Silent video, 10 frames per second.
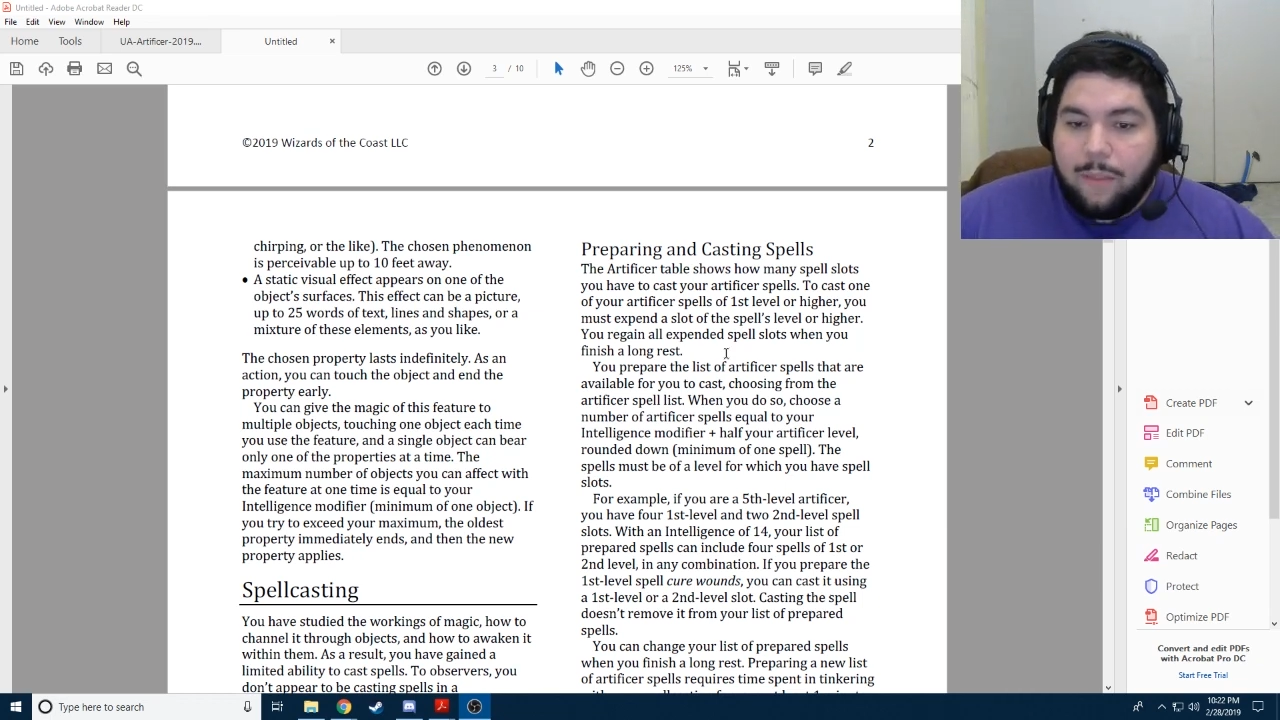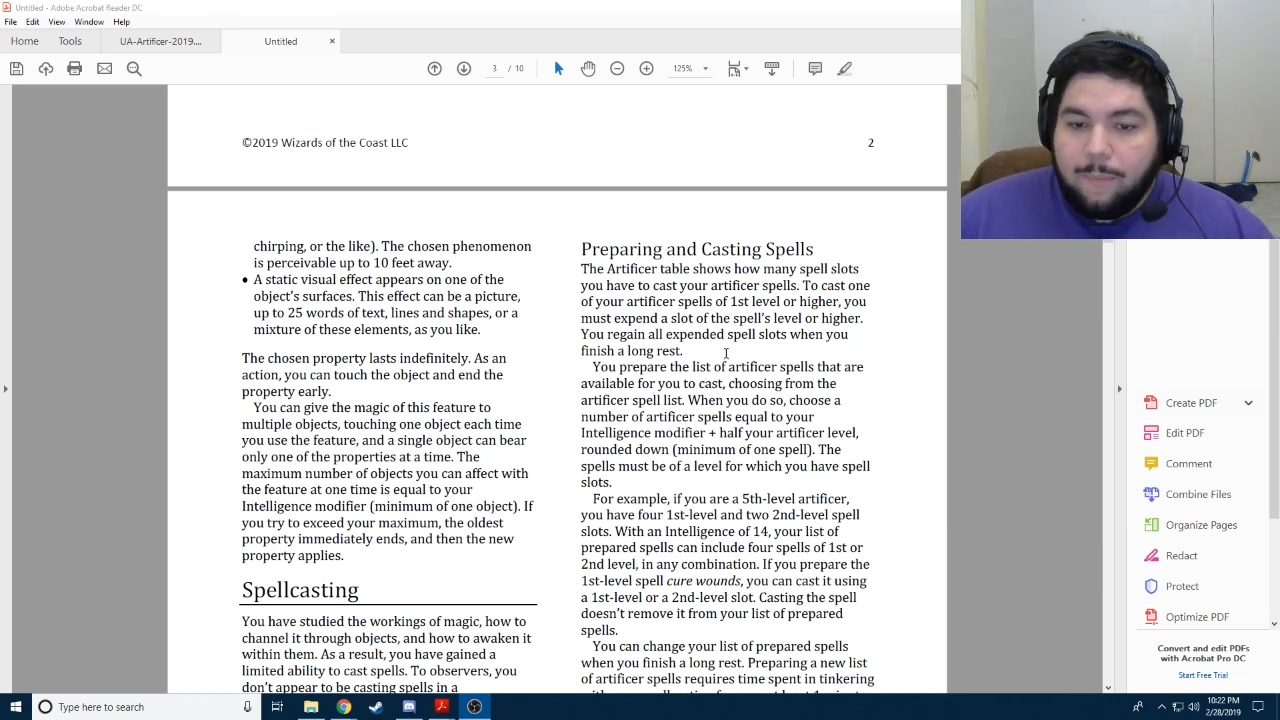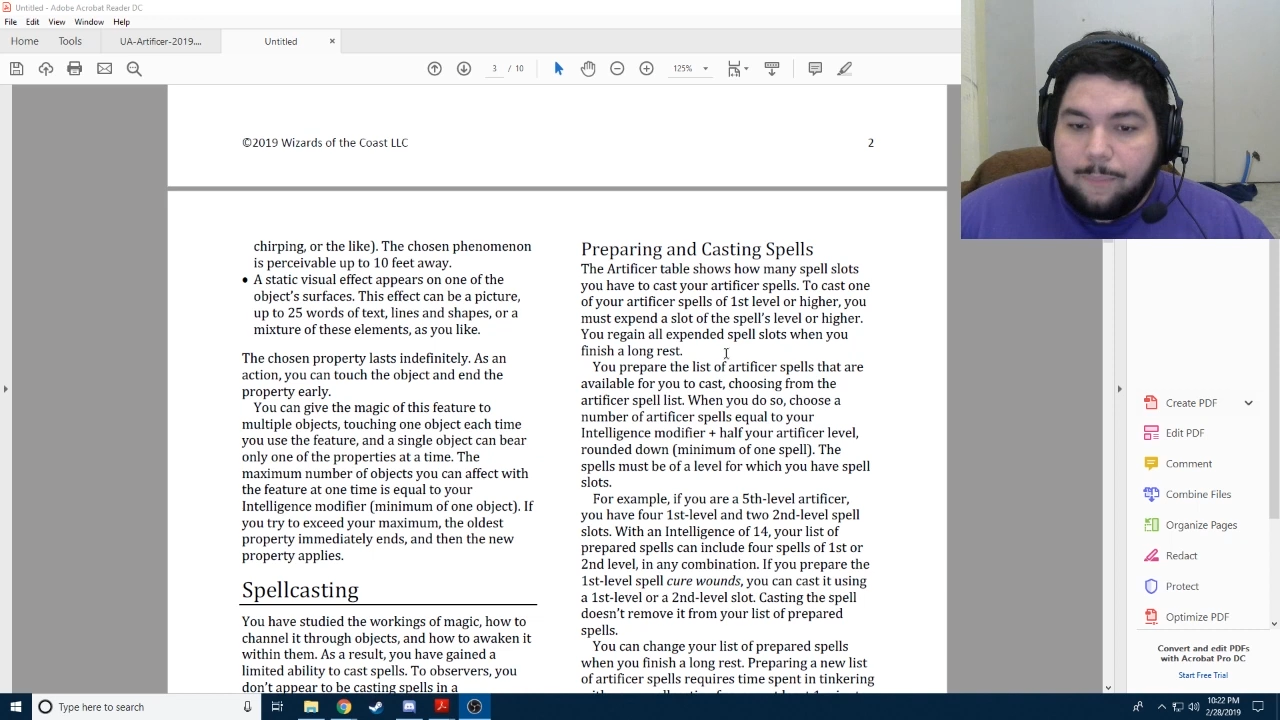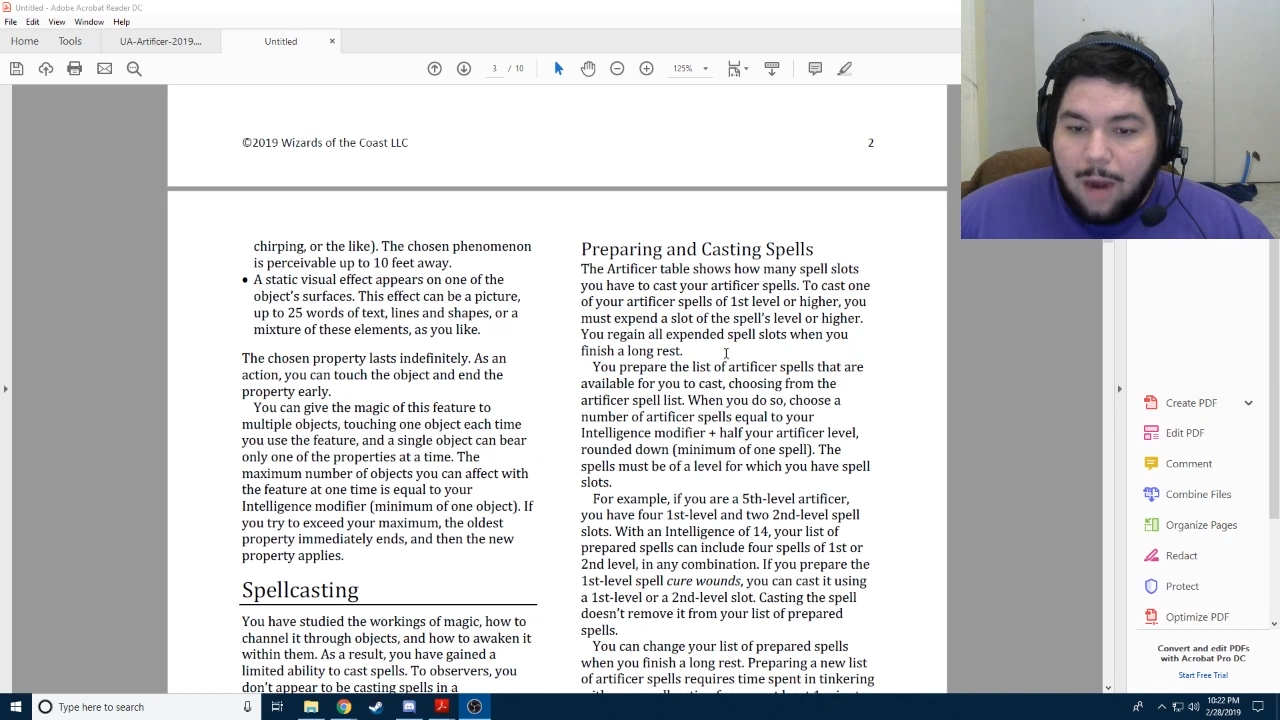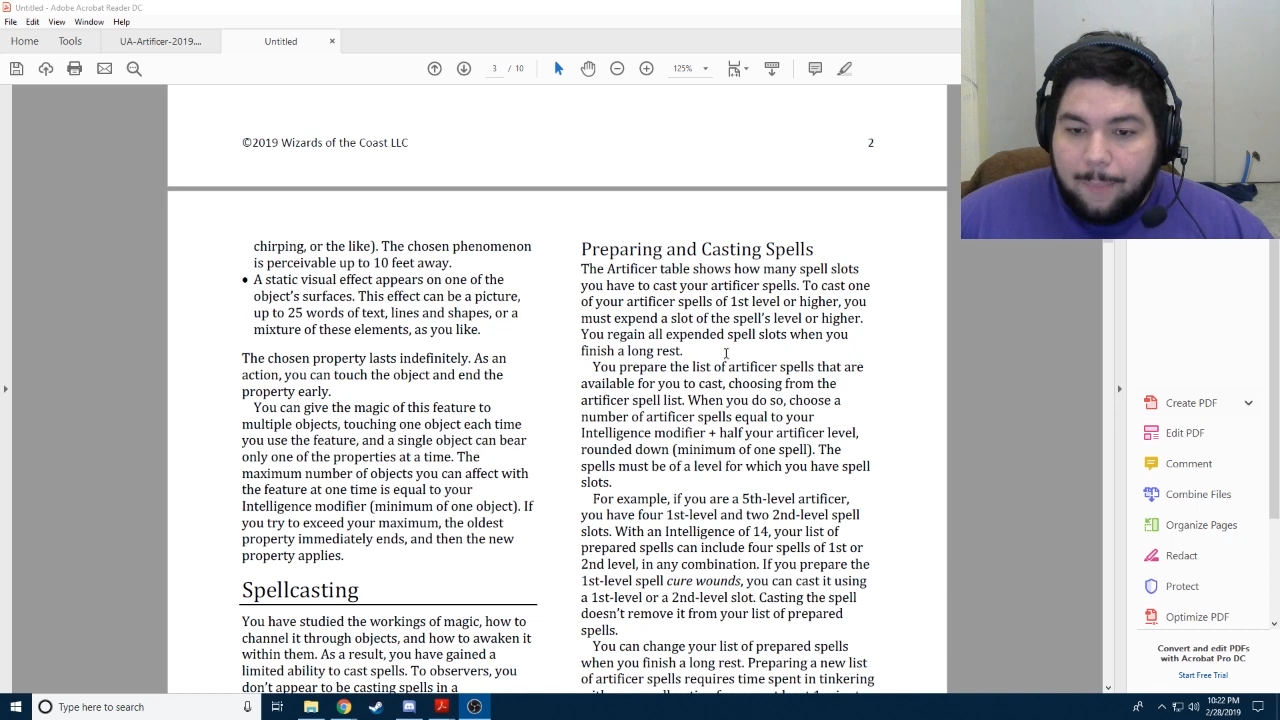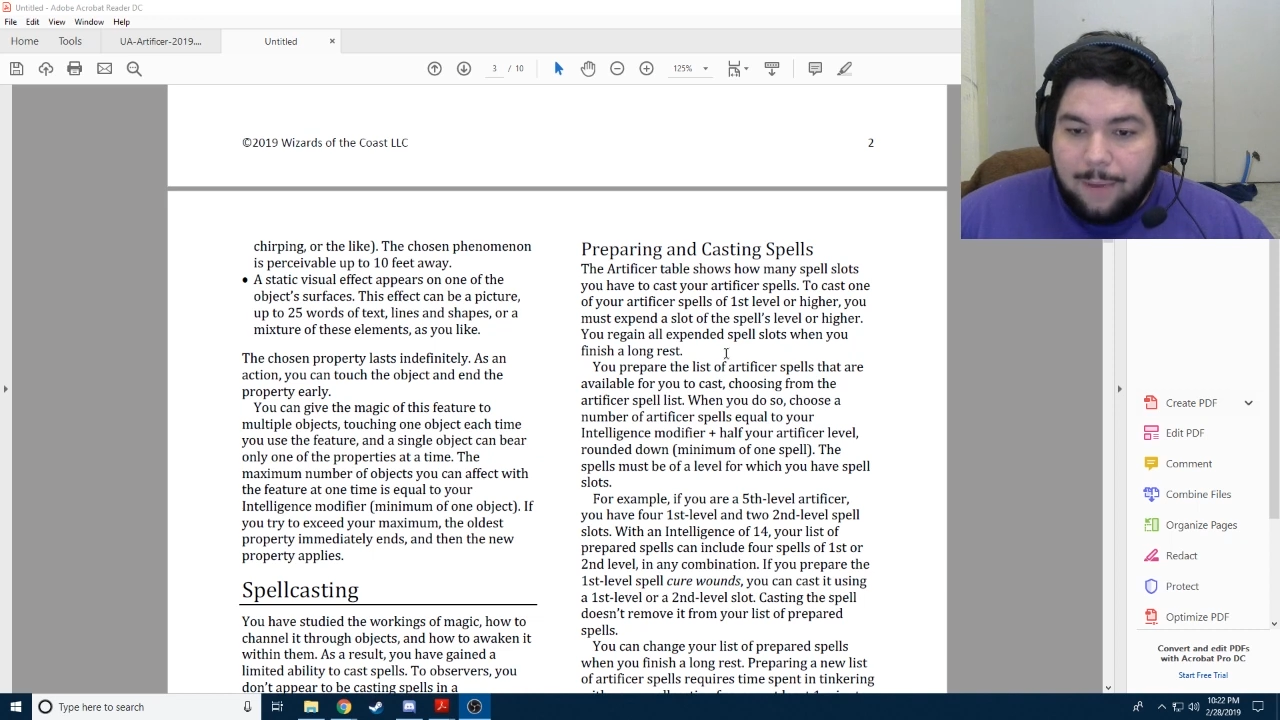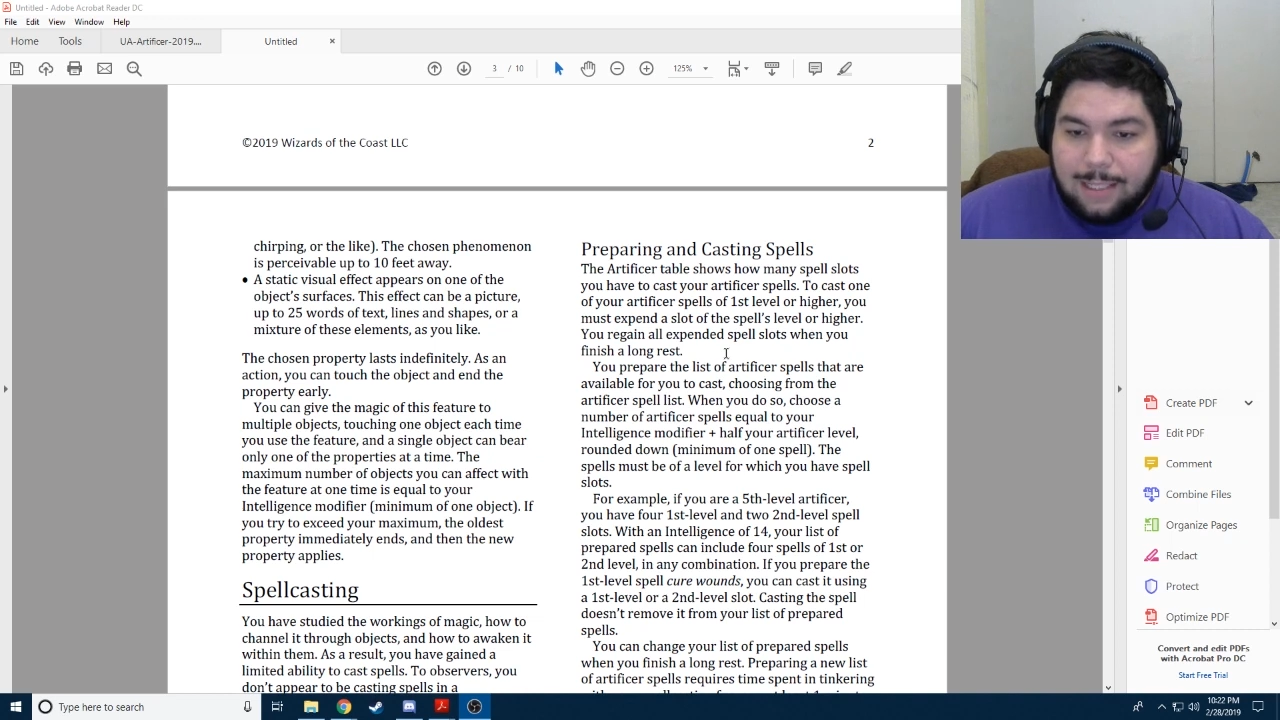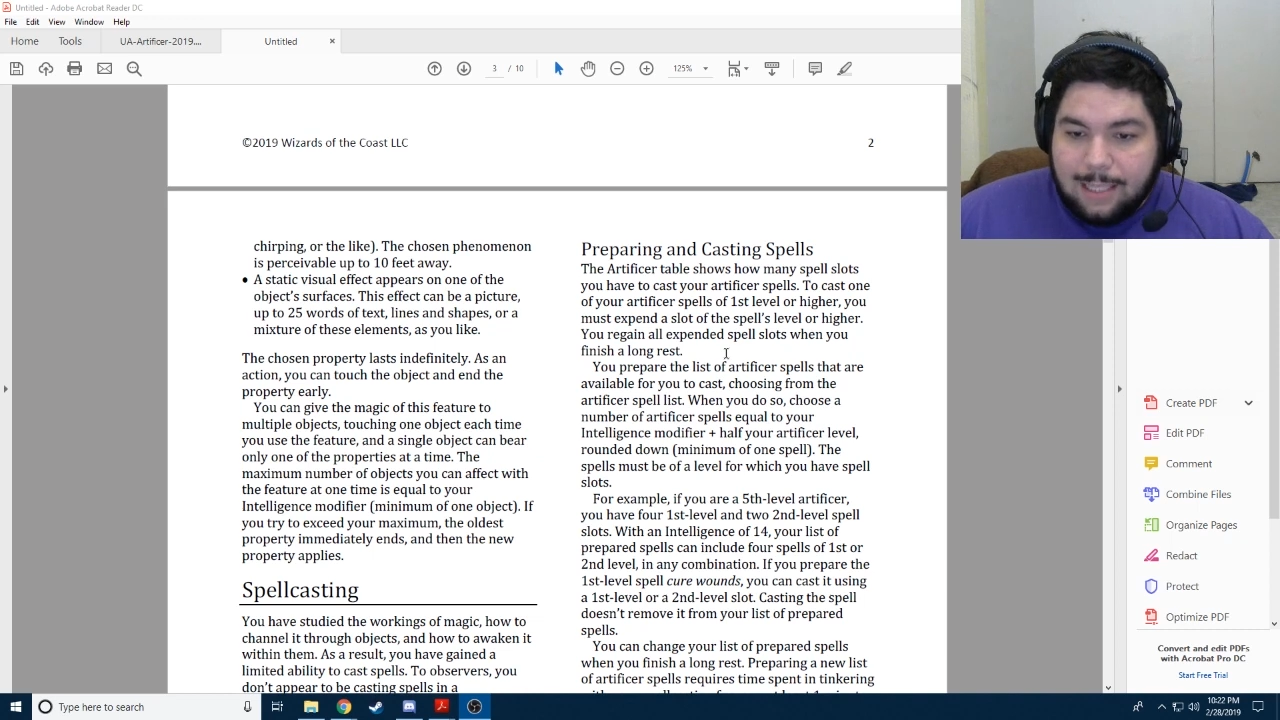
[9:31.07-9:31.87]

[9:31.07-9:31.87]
of the properties